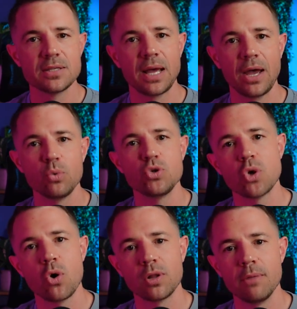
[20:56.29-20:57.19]
how
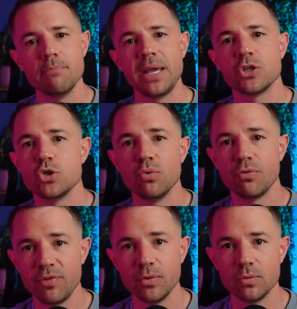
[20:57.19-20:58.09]
chocolate makes you
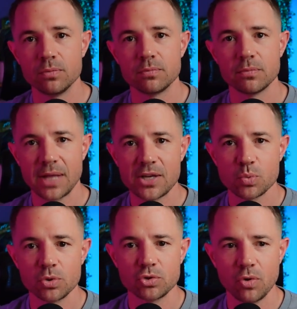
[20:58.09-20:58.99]
feel. That's
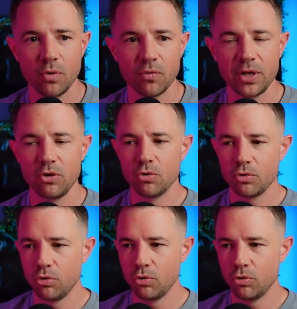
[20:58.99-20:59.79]
what's wrong, right? You